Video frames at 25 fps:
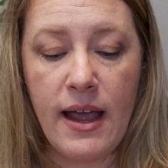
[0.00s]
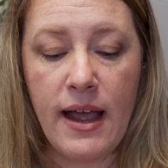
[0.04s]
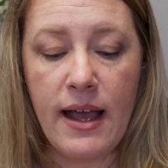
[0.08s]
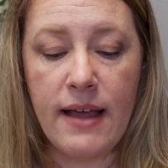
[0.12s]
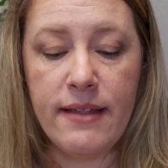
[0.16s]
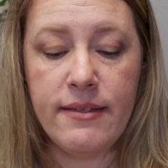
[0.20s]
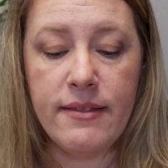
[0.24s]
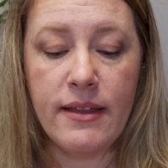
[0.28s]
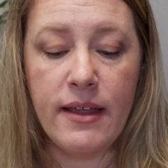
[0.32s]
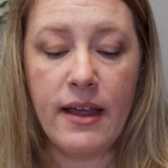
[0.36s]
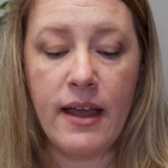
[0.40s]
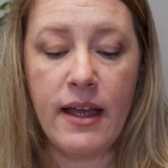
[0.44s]

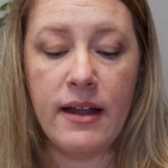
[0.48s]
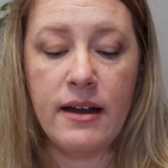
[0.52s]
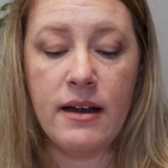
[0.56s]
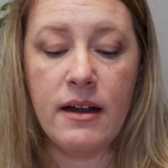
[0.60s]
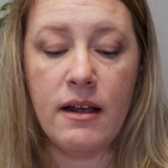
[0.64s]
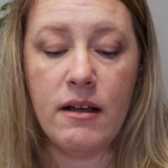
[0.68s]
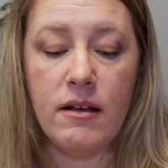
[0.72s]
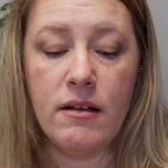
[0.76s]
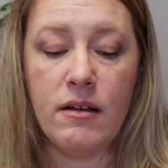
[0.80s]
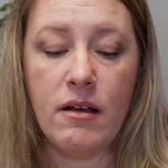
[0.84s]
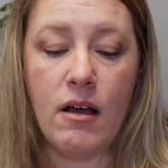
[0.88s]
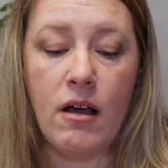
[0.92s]
And
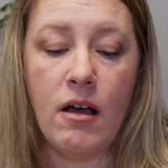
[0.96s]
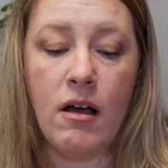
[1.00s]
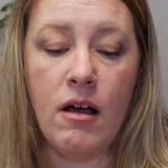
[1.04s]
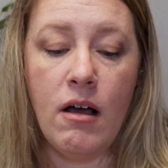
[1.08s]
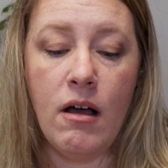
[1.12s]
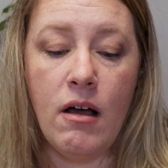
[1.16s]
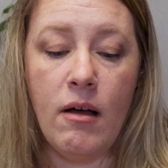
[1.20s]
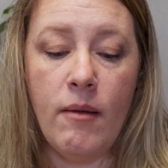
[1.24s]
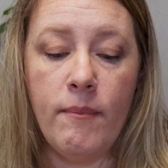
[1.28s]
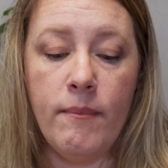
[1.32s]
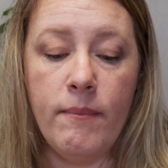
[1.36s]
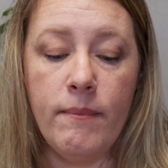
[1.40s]
then
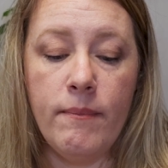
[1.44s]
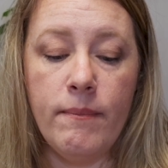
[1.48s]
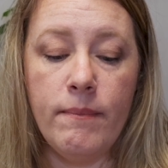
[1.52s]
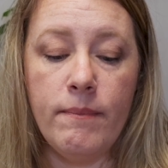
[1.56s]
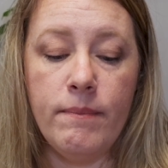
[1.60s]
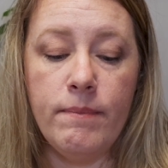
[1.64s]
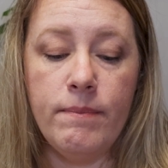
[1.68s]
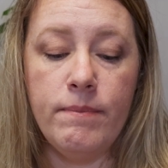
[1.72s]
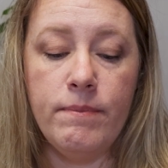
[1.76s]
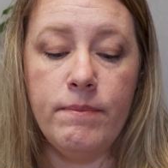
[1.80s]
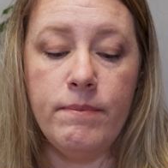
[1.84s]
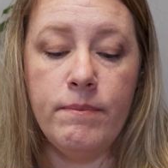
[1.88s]
um,
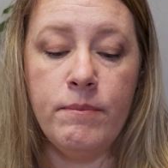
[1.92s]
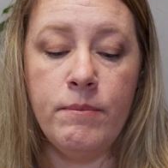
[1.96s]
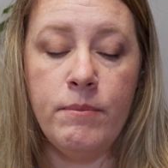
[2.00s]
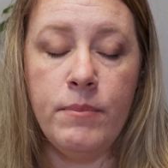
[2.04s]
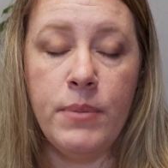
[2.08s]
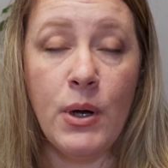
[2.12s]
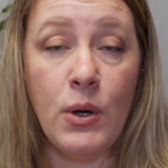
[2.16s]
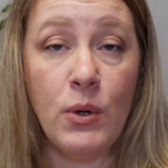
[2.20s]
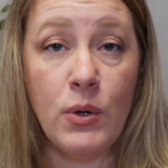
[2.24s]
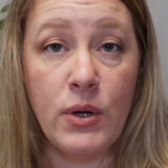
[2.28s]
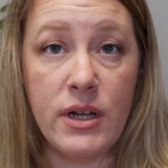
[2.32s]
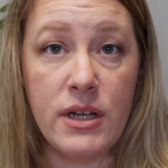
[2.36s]

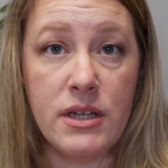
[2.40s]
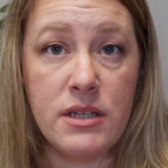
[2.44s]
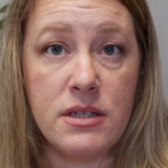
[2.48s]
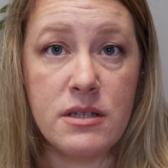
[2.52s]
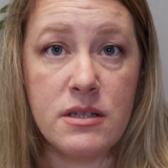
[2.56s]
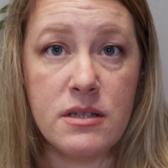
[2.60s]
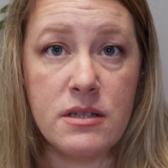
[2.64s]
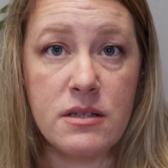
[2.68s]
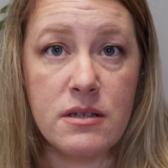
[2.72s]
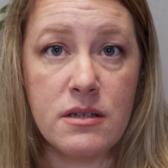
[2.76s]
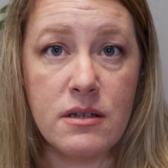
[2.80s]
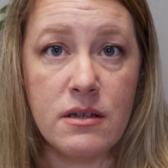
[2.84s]

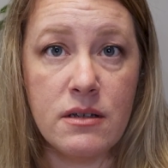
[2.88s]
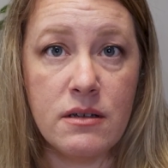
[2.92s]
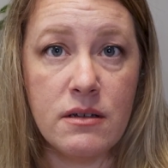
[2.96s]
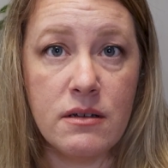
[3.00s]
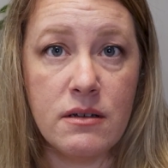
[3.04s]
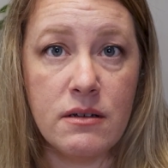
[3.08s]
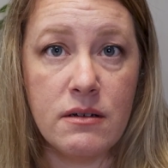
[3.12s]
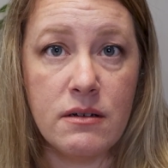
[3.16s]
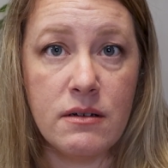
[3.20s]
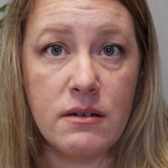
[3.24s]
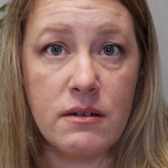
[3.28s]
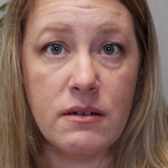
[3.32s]
bonus
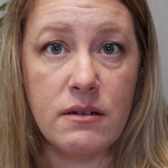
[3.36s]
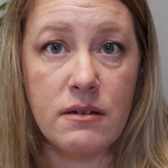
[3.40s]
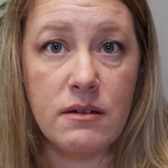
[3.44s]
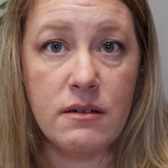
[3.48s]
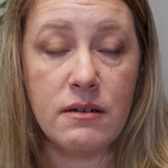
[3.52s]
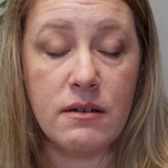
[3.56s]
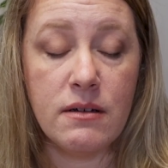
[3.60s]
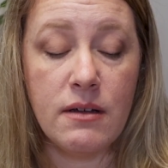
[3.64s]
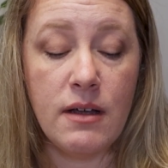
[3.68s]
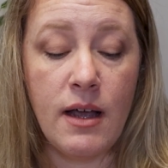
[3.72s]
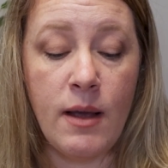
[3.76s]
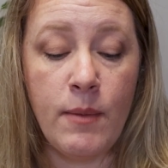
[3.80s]

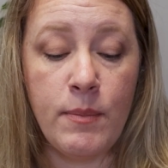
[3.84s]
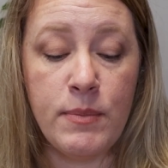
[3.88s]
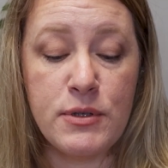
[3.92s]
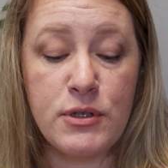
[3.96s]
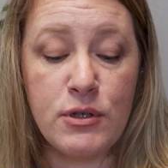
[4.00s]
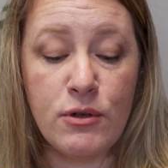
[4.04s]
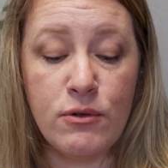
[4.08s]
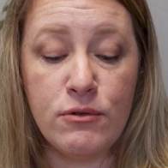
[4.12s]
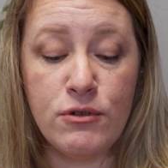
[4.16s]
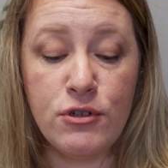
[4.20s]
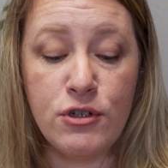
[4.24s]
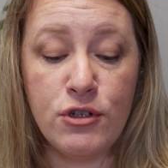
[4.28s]

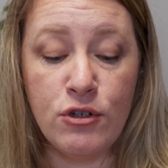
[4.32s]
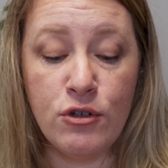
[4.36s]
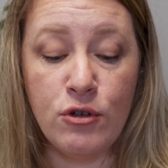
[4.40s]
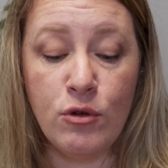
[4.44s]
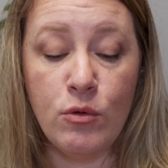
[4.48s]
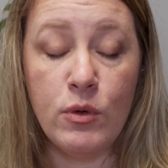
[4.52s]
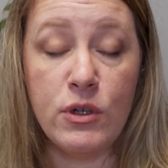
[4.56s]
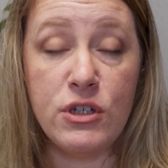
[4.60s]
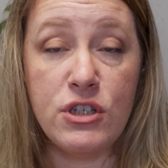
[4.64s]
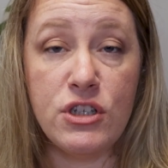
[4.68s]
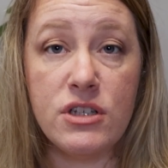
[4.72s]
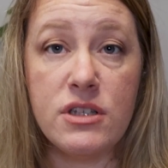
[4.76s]
episode
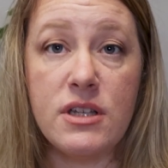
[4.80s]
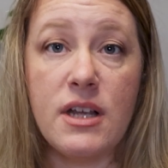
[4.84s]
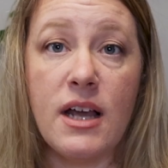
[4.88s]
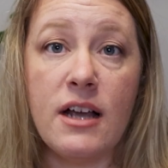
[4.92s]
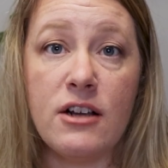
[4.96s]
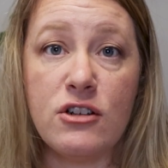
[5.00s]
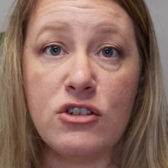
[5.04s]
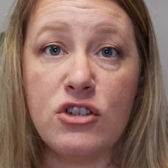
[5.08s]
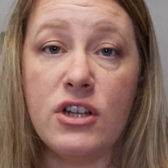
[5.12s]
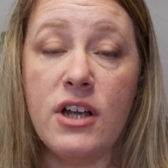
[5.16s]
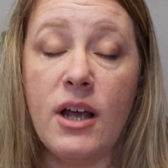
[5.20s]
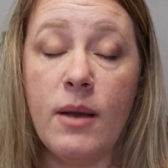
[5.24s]
two, which is
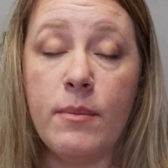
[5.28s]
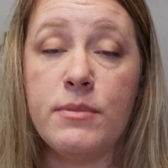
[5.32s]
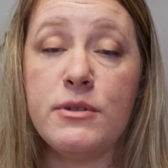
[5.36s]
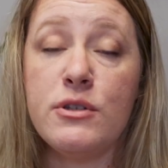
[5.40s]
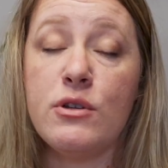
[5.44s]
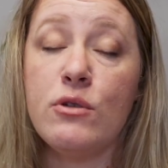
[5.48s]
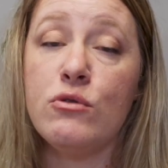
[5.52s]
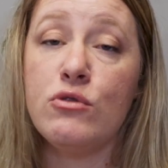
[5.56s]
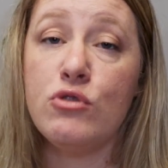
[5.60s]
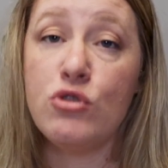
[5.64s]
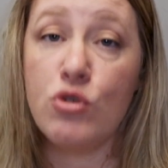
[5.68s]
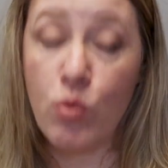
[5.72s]
actually
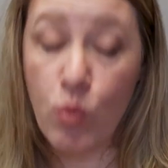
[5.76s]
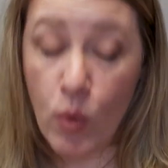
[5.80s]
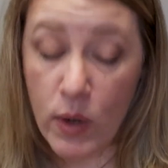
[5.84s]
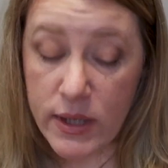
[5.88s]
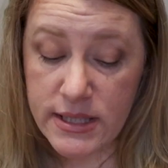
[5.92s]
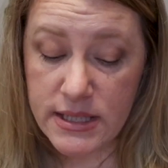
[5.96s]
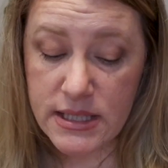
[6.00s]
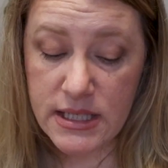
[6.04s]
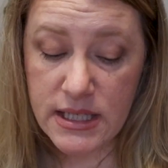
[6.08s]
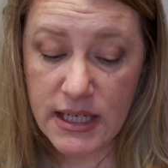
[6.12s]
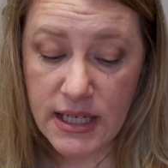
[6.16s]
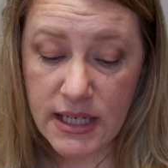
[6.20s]
episode
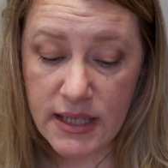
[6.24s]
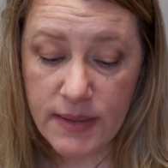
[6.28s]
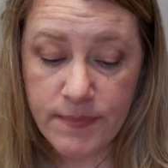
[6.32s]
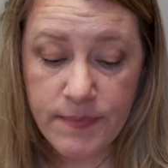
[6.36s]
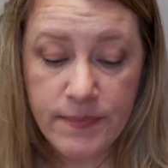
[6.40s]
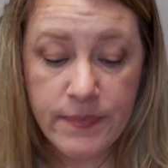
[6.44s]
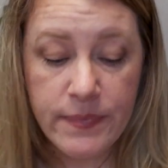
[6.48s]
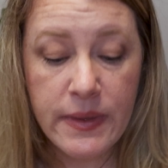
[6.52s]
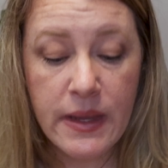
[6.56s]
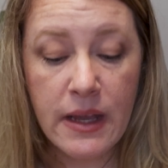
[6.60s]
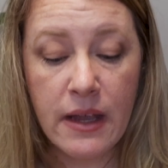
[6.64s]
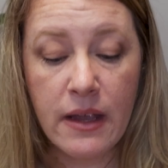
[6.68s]

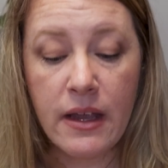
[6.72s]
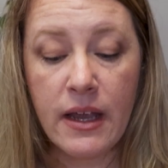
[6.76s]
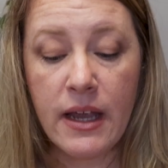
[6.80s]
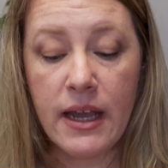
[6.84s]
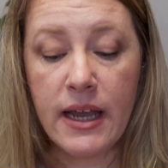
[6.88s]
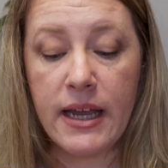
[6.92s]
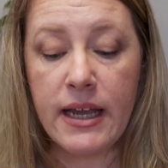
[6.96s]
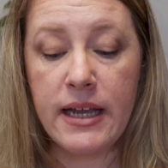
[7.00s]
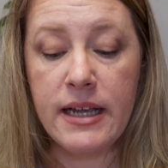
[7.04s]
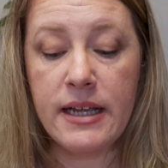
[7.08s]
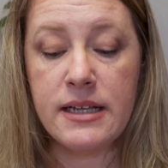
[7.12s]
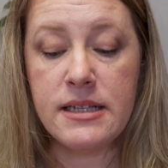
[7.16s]
twenty,
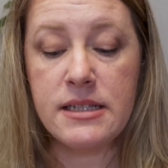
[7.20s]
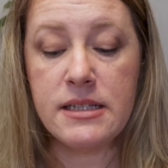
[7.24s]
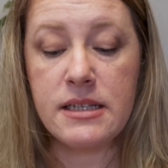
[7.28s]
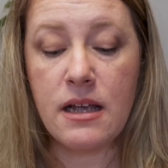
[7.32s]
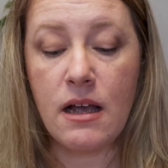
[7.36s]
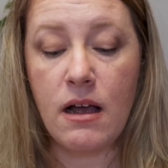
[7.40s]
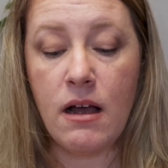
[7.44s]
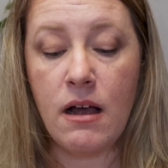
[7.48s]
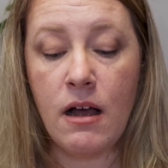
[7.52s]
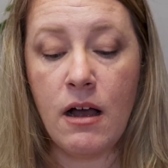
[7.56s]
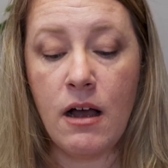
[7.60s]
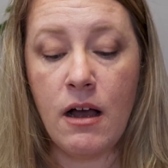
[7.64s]
is
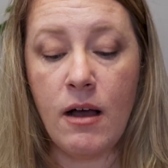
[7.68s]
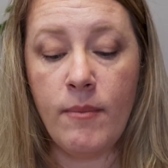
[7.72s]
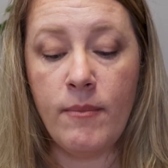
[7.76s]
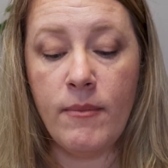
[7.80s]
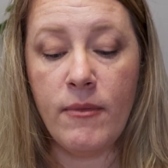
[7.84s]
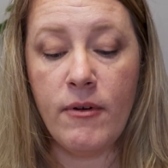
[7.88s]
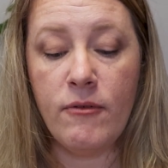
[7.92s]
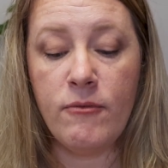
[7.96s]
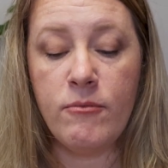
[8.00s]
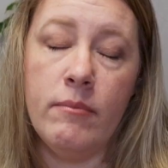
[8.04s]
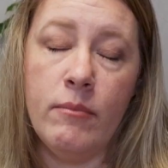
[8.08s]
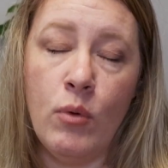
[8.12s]

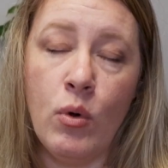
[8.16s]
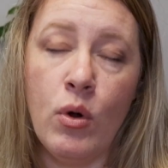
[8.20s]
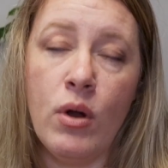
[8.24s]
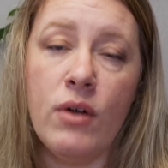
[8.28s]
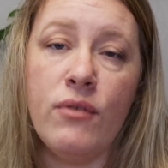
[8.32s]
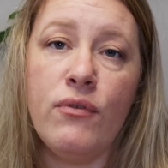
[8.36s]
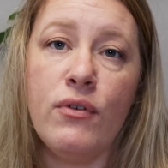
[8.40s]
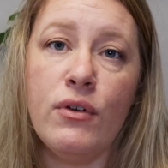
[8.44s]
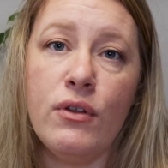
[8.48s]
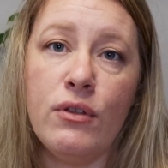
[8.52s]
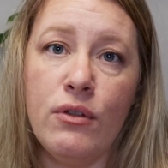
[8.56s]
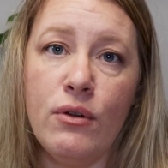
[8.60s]
um,
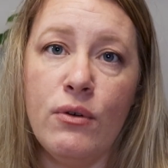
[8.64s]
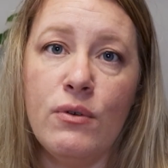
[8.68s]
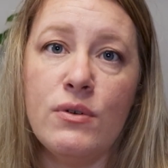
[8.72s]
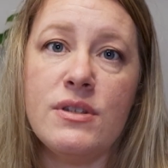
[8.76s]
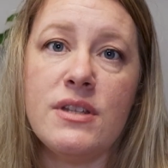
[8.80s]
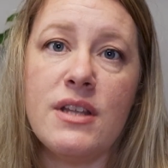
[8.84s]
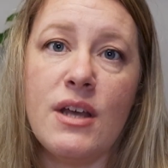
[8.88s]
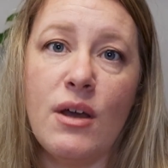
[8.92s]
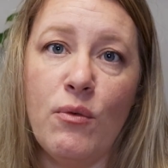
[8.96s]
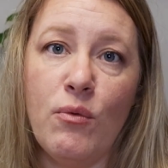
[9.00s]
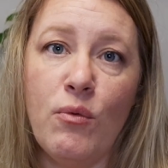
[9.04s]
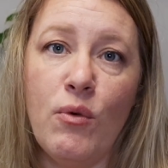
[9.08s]
more for
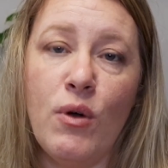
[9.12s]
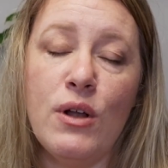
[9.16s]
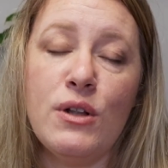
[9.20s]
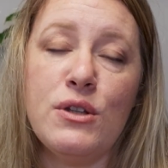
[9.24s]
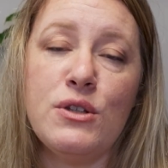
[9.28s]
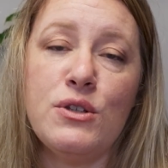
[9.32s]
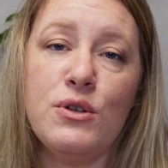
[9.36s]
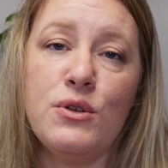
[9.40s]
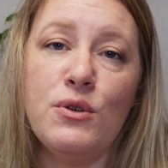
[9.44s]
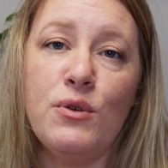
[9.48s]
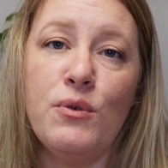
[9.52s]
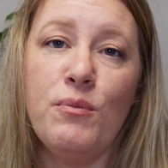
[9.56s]
those that
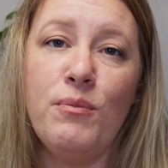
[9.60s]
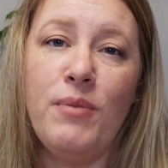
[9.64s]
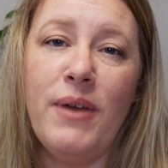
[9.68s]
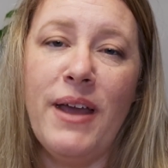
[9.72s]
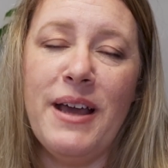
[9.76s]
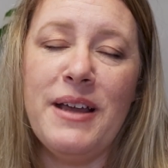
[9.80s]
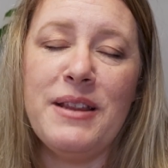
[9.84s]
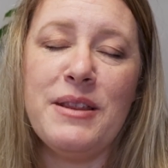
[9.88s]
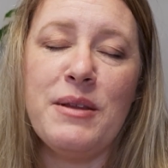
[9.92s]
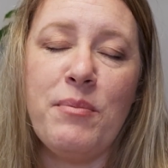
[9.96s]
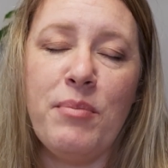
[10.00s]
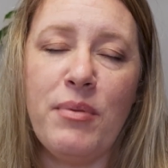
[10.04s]
want to
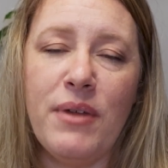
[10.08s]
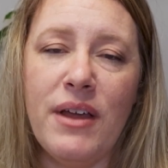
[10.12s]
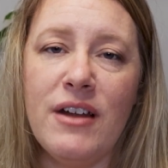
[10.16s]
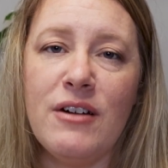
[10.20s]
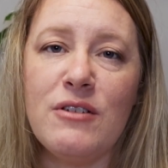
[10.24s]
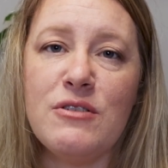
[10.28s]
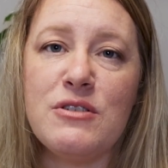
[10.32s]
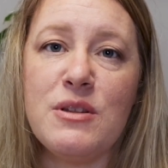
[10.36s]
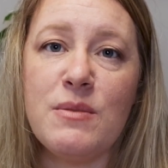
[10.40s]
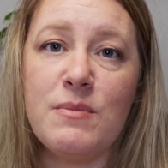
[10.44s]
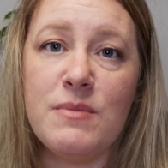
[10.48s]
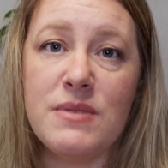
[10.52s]
make the
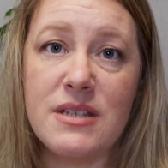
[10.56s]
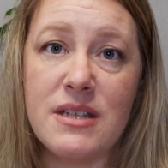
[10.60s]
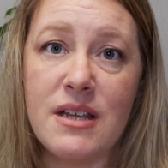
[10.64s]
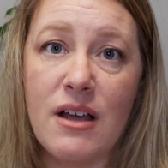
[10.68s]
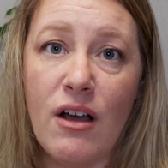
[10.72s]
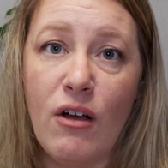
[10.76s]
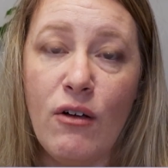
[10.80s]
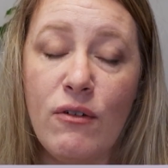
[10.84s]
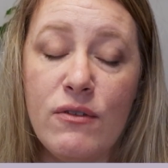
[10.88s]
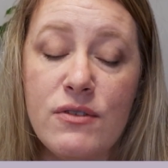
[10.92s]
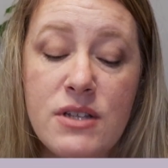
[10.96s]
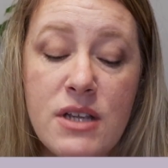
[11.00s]
planners
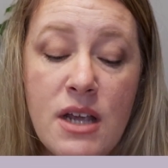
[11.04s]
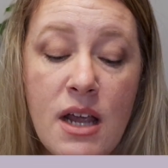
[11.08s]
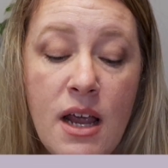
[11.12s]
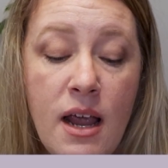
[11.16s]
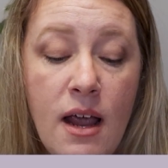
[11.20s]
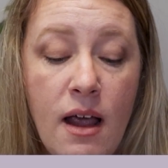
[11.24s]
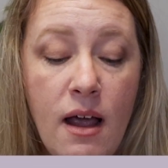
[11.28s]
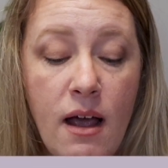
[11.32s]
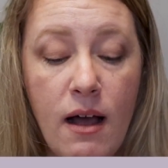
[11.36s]
themselves.